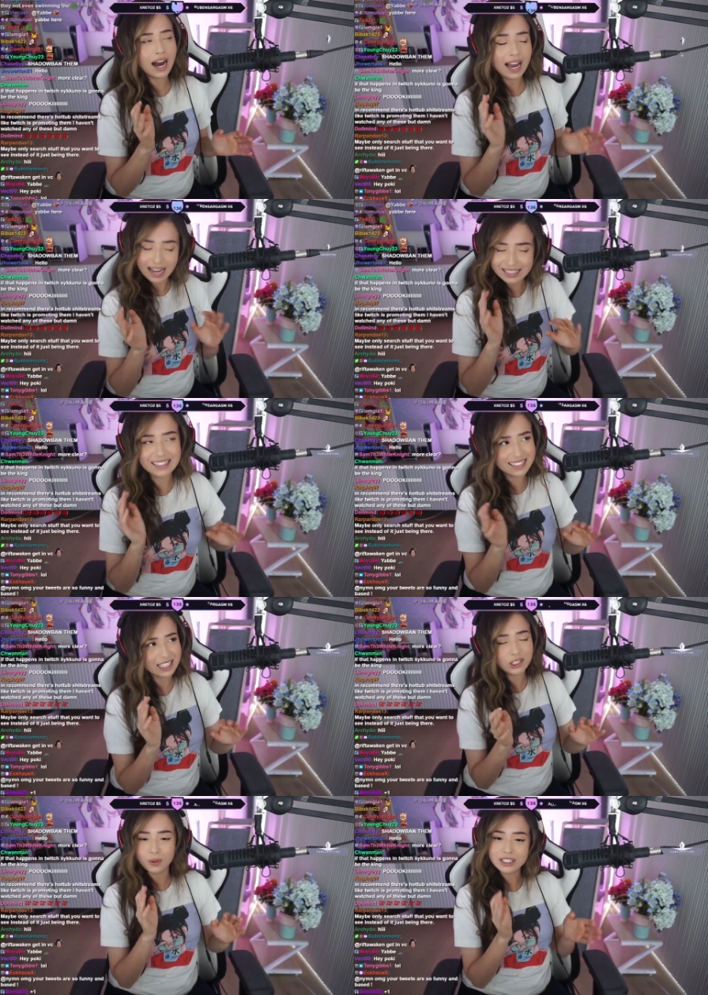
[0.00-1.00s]
I can
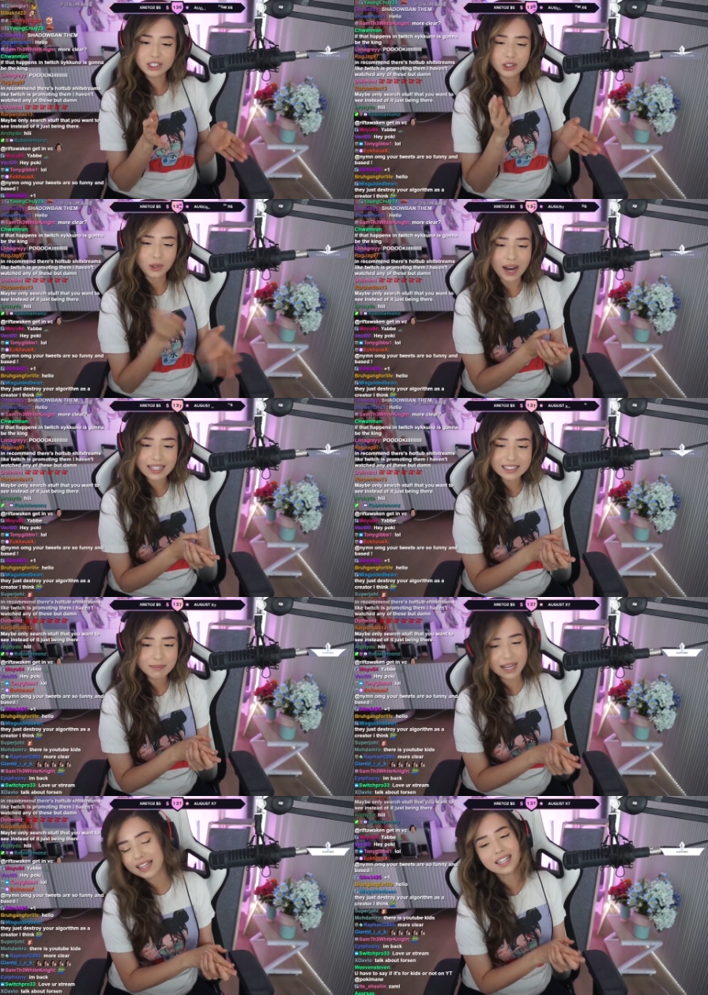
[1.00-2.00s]
see Twitch is trying
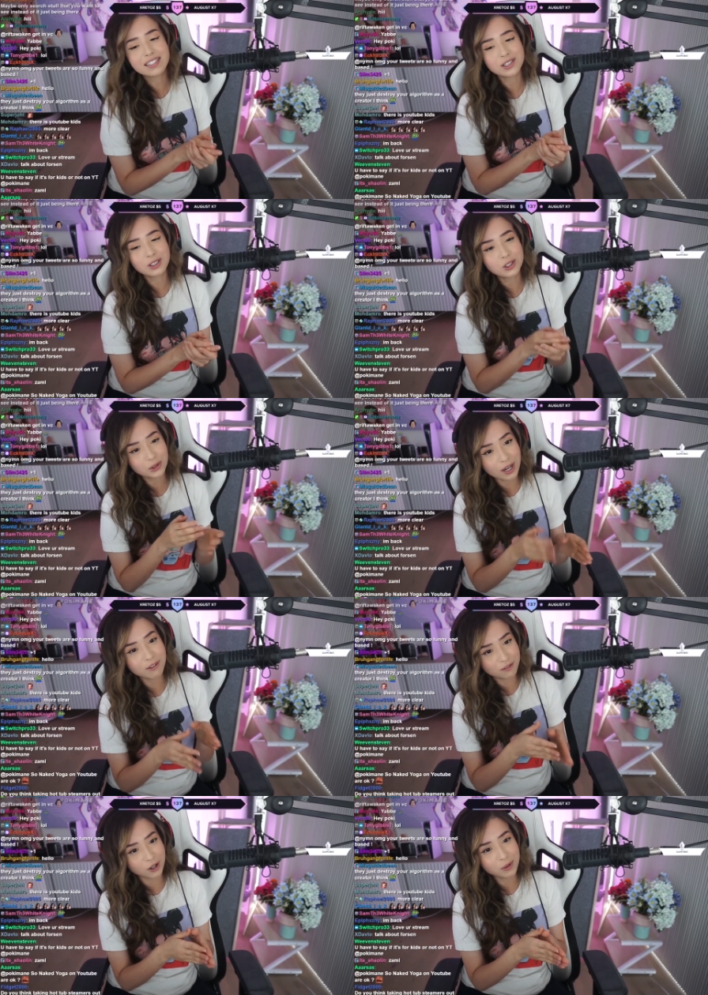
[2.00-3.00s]
to make things
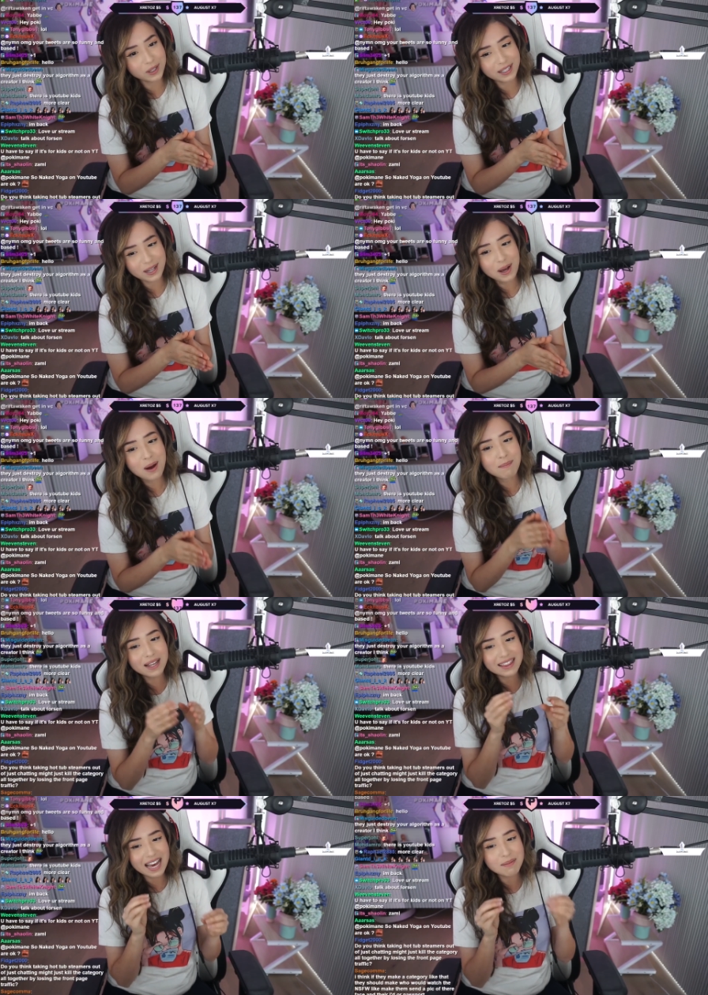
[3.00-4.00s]
straightforward,
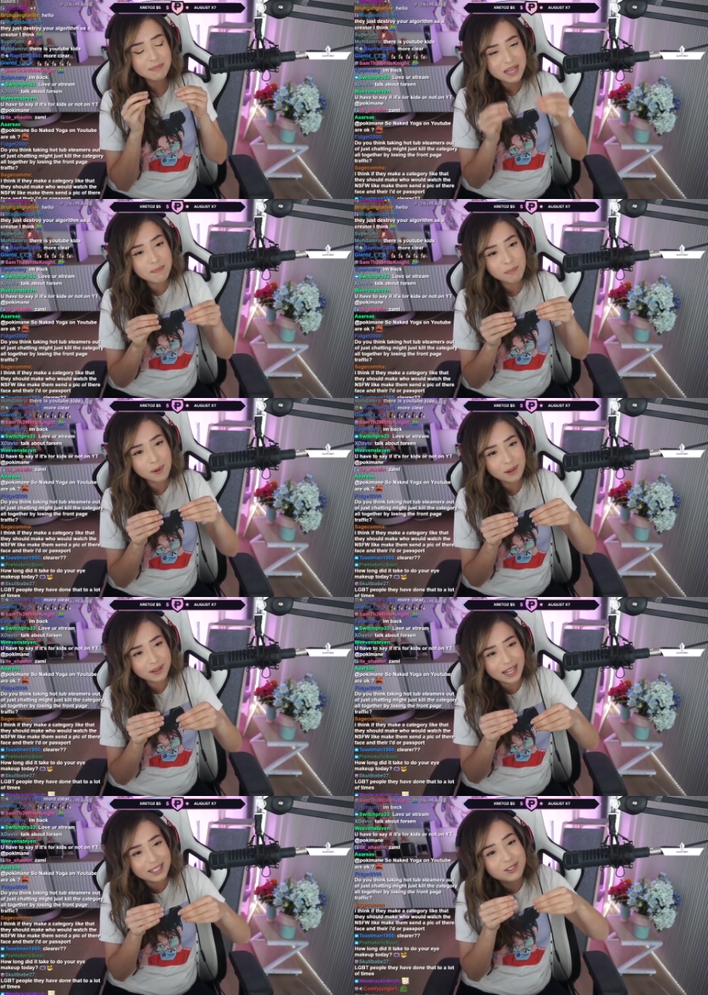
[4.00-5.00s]
but then
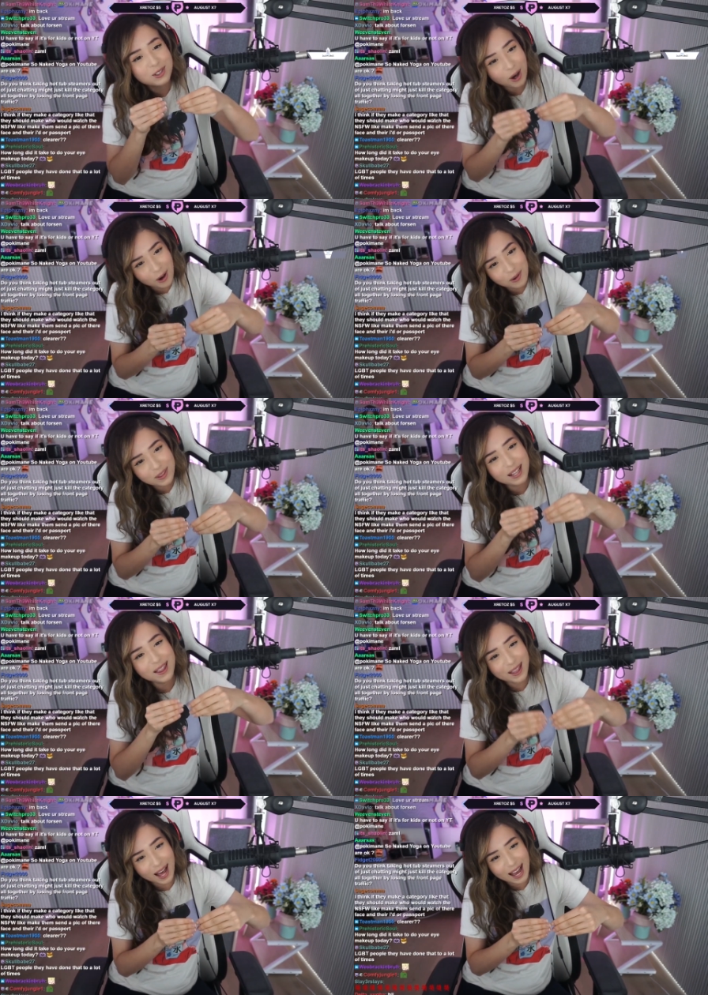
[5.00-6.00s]
people like toe the
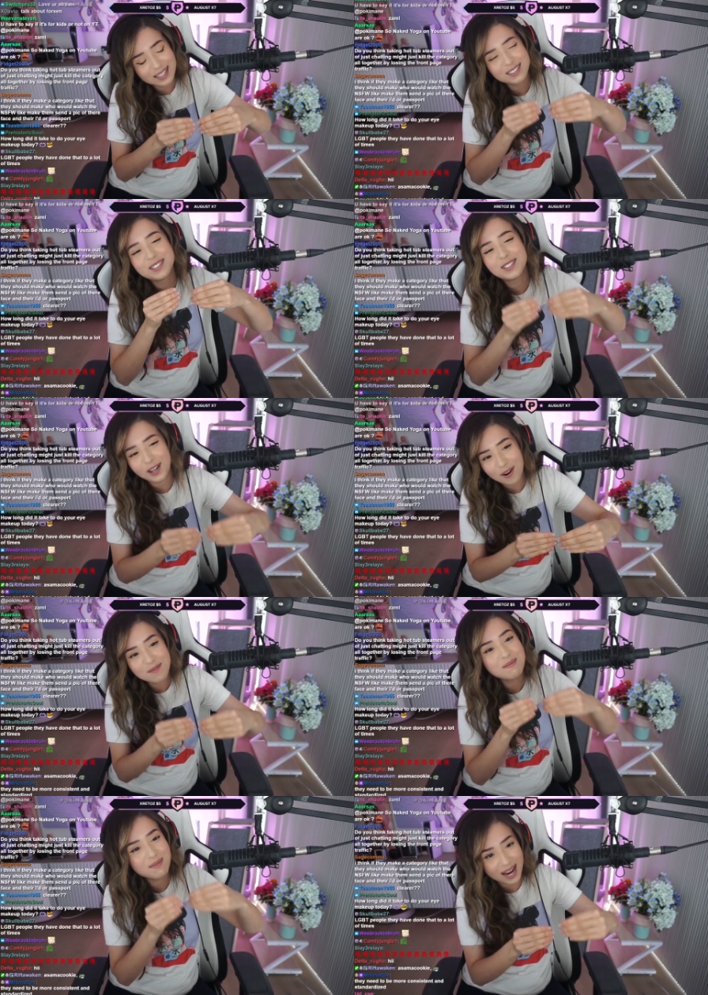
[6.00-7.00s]
line
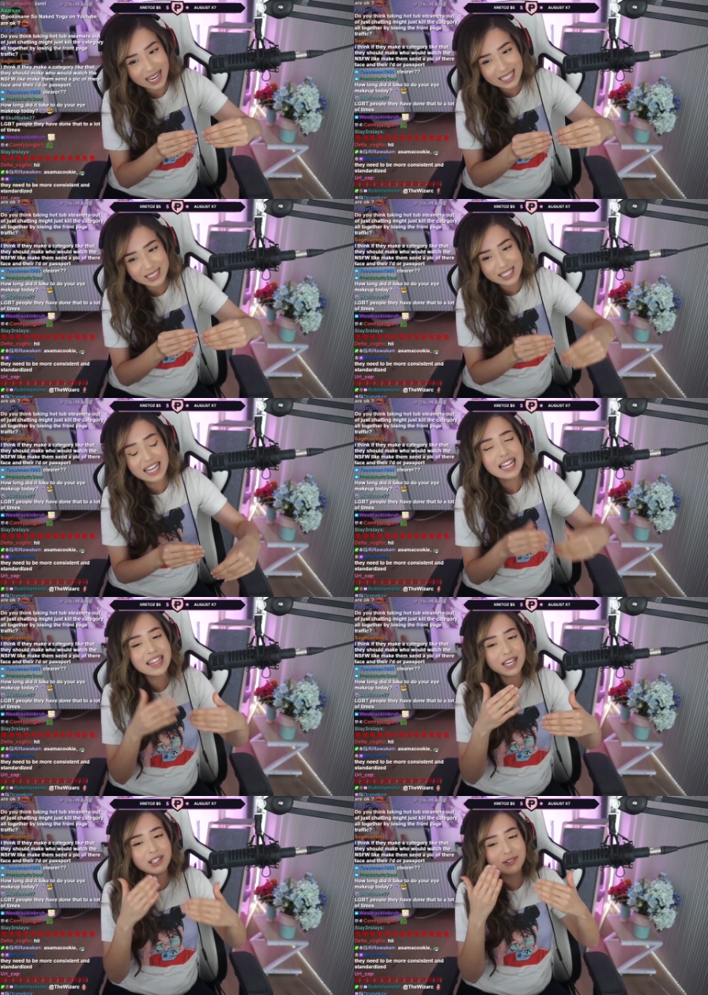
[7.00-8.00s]
so much
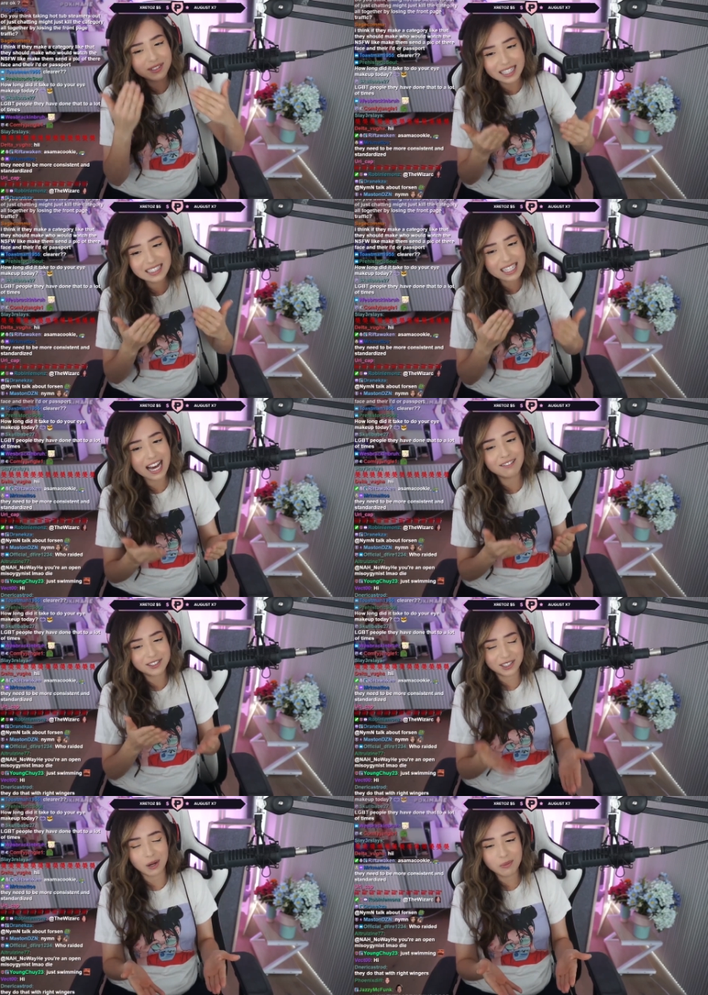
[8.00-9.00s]
that you need to
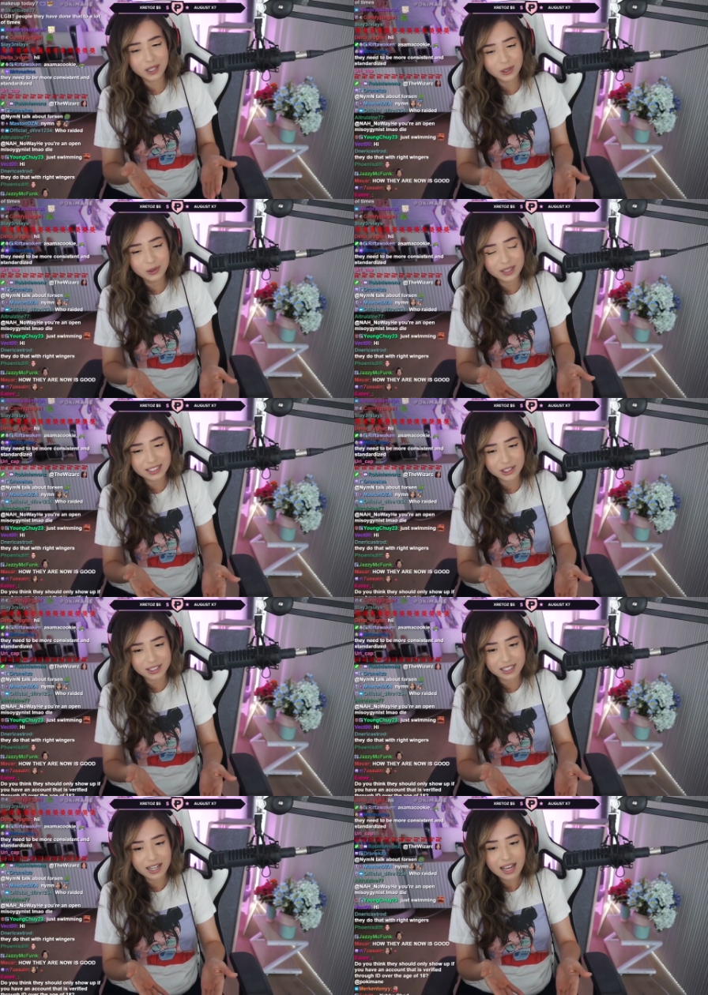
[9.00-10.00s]
have someone who can
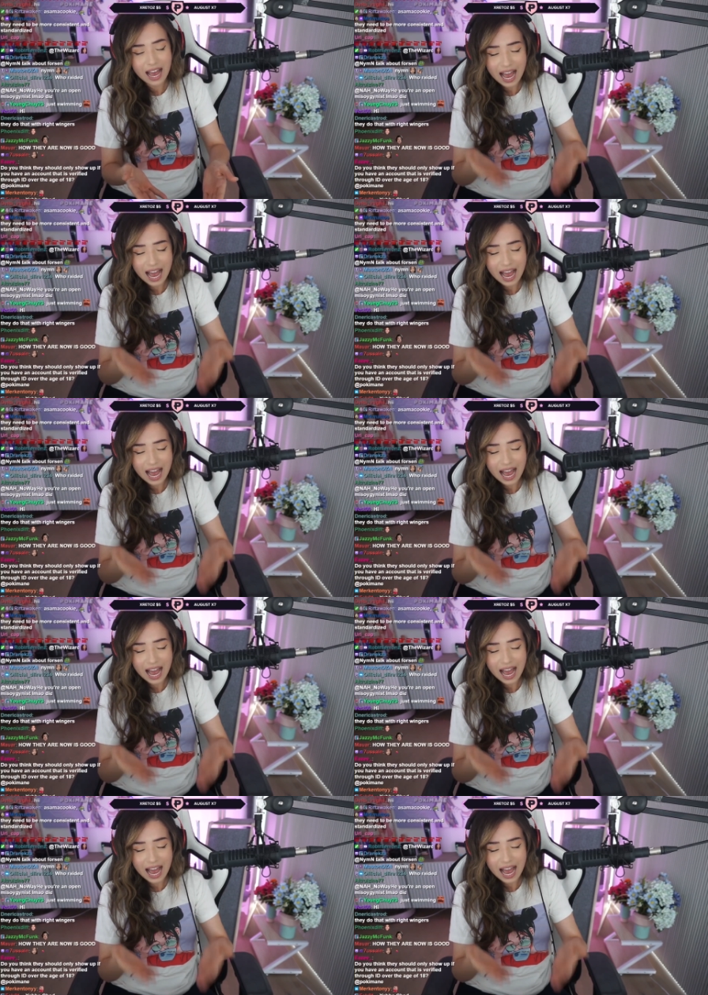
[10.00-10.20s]
just,